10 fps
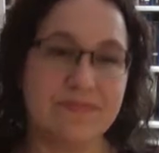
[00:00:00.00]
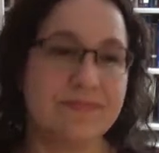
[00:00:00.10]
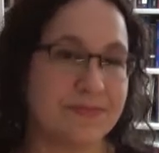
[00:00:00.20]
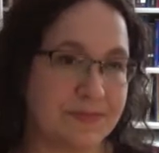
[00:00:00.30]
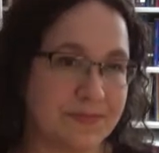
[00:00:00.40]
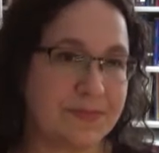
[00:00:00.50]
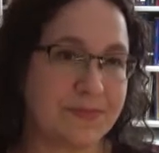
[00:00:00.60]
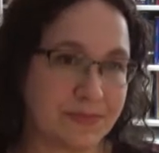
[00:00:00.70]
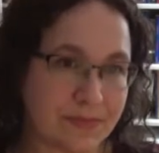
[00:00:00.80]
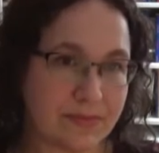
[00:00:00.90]

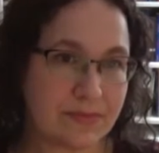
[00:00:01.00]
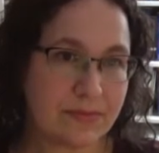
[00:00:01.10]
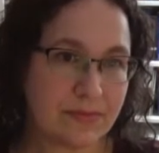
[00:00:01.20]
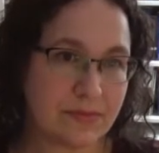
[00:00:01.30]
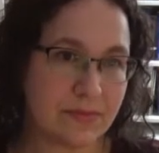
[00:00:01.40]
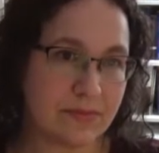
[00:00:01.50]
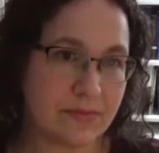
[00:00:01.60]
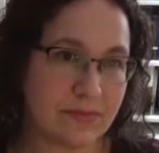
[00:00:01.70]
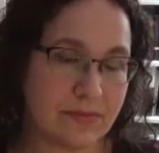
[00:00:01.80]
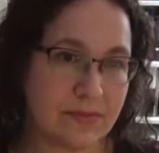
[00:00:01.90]

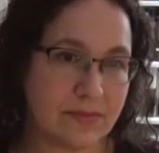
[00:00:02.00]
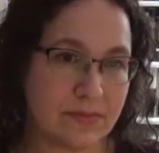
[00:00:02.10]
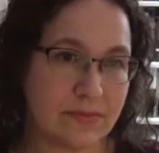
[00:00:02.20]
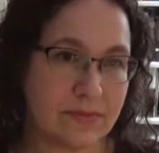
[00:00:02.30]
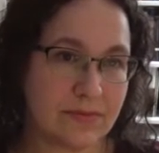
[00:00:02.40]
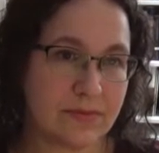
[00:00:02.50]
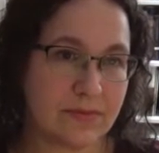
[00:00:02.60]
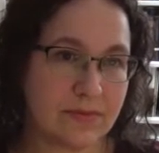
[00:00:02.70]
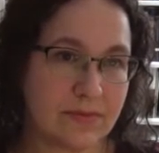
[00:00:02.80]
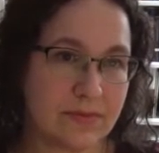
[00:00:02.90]

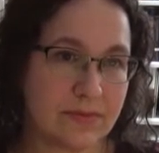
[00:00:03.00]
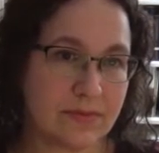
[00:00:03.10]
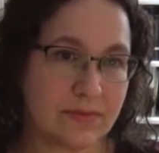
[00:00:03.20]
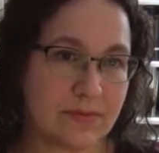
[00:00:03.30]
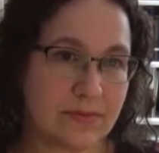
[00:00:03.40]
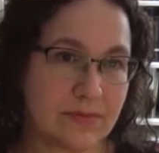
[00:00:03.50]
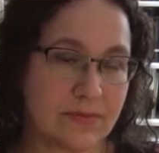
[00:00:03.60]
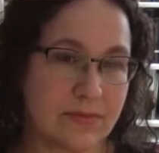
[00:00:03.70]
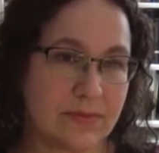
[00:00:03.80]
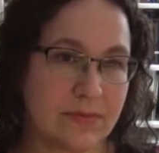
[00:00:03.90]

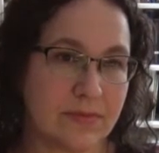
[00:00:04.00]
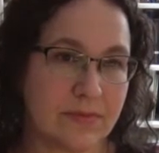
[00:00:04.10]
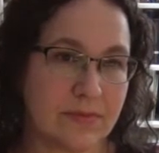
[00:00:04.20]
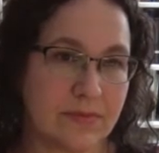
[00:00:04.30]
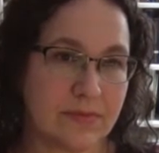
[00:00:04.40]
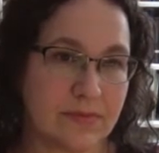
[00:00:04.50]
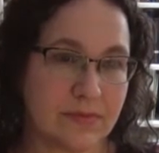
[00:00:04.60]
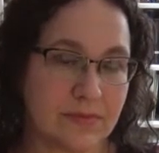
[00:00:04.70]
(silent)